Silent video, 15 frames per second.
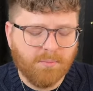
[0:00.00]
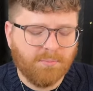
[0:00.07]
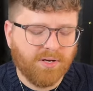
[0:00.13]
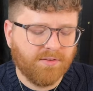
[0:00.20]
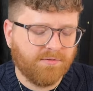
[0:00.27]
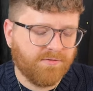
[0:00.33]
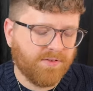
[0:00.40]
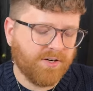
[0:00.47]

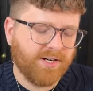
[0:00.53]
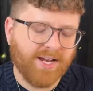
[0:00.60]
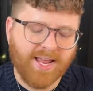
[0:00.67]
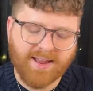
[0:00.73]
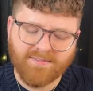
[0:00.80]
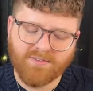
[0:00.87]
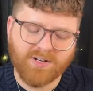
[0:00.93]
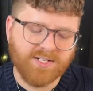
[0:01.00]
But for an
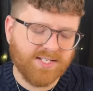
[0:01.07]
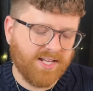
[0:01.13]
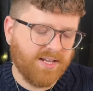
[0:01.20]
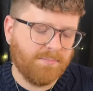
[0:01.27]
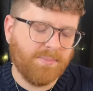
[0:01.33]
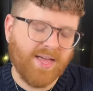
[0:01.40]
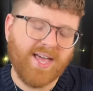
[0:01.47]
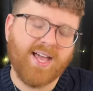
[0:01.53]
everyday
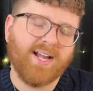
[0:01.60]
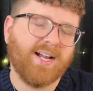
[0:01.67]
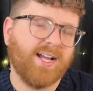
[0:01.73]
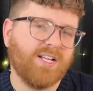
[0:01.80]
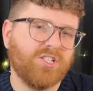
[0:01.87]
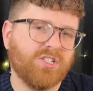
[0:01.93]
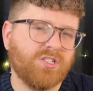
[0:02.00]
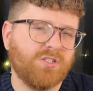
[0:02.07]
bag, I
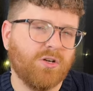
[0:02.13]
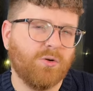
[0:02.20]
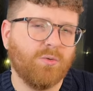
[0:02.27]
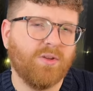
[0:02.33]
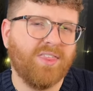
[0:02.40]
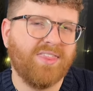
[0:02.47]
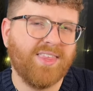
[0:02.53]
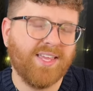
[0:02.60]
just
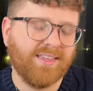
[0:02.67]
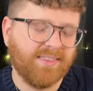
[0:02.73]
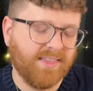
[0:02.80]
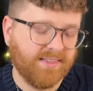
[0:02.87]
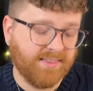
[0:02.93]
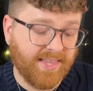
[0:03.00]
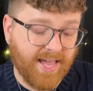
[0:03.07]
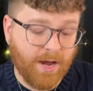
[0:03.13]
don't think
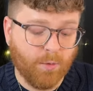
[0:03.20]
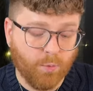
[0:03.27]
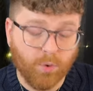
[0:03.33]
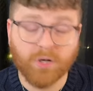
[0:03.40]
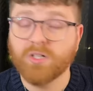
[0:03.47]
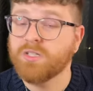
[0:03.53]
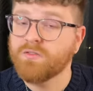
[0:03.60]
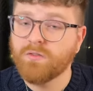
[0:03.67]
that that
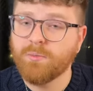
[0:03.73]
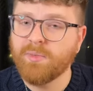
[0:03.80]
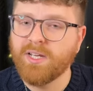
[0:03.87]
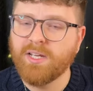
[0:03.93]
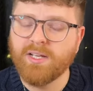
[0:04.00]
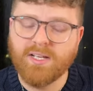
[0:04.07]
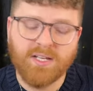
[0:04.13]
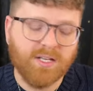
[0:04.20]
works for
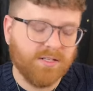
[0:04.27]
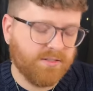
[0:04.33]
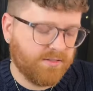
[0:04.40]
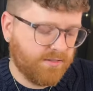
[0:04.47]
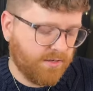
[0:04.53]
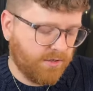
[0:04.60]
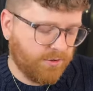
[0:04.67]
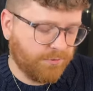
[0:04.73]
me.
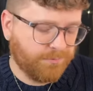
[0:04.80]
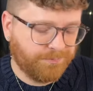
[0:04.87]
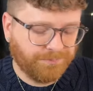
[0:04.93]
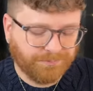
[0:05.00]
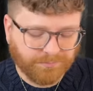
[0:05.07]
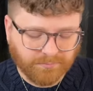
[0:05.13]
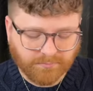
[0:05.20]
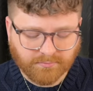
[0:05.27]
So
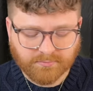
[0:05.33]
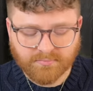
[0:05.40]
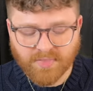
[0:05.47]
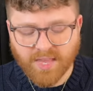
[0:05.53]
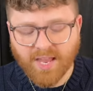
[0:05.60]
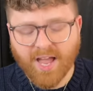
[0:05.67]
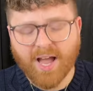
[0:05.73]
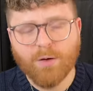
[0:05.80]

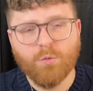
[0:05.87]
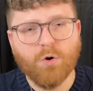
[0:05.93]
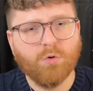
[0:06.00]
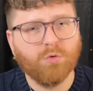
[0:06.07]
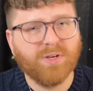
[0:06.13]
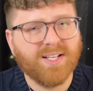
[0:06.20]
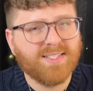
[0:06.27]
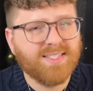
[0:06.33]
I
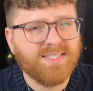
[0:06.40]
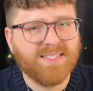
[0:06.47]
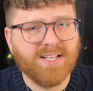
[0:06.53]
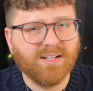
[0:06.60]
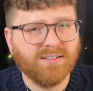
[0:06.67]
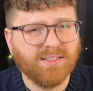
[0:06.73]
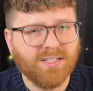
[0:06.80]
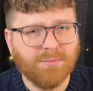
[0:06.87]
won't
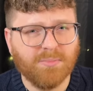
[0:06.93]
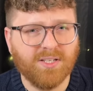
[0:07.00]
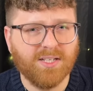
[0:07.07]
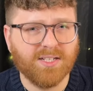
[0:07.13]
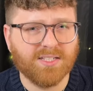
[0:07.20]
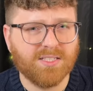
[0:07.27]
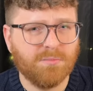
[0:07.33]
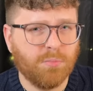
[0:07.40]
necessarily be
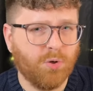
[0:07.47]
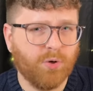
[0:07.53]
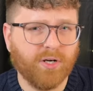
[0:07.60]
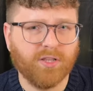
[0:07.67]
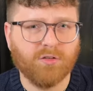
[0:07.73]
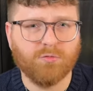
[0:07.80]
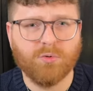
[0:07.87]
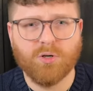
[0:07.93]

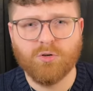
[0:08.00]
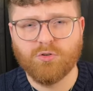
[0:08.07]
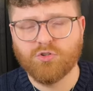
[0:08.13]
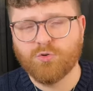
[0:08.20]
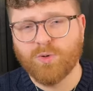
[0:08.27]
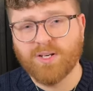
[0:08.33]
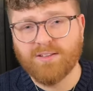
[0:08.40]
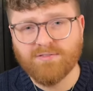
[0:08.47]
exploring the Rogue
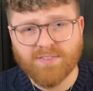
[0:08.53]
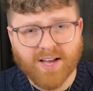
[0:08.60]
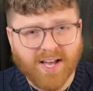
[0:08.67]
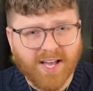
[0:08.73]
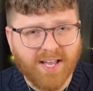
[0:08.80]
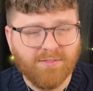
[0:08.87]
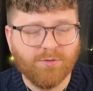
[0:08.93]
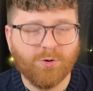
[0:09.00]

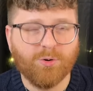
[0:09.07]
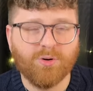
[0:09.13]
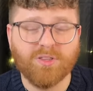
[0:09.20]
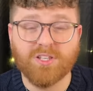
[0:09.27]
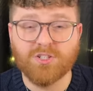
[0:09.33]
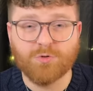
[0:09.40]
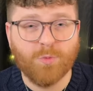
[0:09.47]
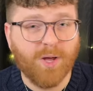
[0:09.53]
twenty-five or
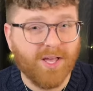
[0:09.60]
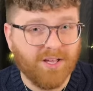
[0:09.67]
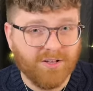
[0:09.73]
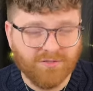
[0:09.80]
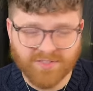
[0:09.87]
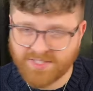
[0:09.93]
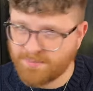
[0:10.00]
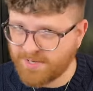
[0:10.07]
the
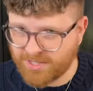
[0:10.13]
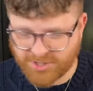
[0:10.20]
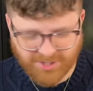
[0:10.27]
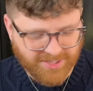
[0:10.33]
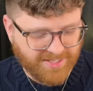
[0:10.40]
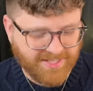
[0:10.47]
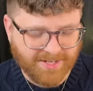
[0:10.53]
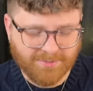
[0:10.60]
twelve,
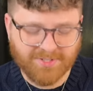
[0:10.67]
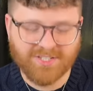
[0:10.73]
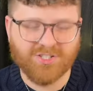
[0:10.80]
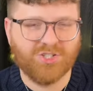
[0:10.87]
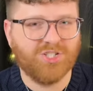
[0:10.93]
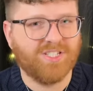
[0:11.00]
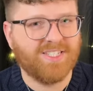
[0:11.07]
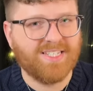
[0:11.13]
especially that one is
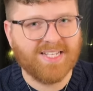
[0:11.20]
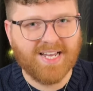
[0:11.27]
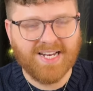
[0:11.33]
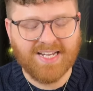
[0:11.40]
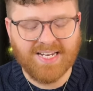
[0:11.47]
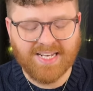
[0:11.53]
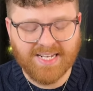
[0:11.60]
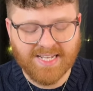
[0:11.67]
just
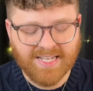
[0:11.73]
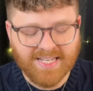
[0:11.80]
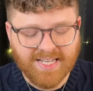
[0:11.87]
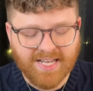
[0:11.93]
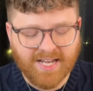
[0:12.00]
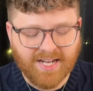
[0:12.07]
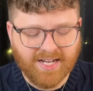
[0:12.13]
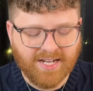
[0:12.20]
tiny.
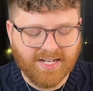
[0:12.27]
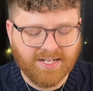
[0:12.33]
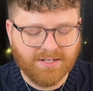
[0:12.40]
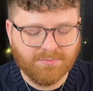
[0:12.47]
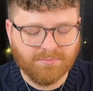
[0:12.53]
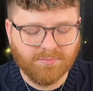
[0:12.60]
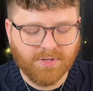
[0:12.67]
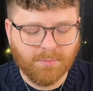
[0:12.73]

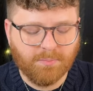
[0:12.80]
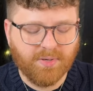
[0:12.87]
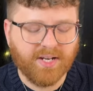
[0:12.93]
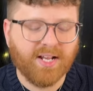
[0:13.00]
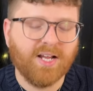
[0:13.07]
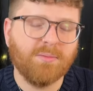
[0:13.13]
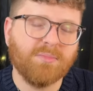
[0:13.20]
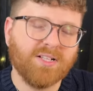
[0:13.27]
Um, but
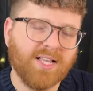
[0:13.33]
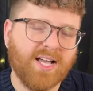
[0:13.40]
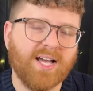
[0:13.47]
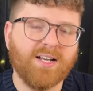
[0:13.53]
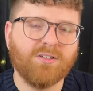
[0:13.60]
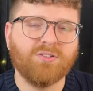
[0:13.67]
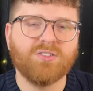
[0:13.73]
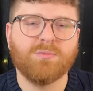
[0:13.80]
I'm
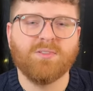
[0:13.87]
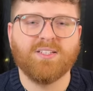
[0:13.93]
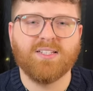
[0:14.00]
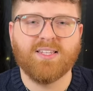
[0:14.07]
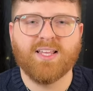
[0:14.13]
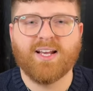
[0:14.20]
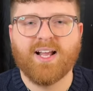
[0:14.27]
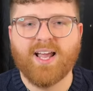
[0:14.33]
glad ultimately
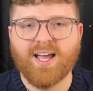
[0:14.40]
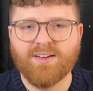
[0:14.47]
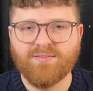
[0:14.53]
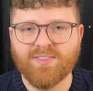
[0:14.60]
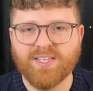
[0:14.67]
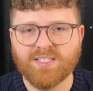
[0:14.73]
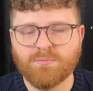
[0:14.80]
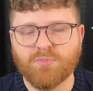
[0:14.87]
that I have
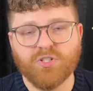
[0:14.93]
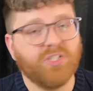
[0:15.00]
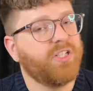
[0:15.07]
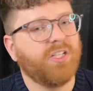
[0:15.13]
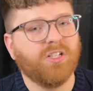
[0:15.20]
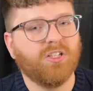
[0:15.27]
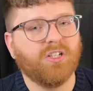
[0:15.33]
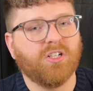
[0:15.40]
this
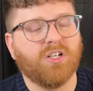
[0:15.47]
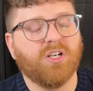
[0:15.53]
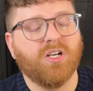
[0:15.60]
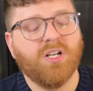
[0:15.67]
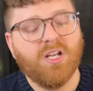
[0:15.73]
particular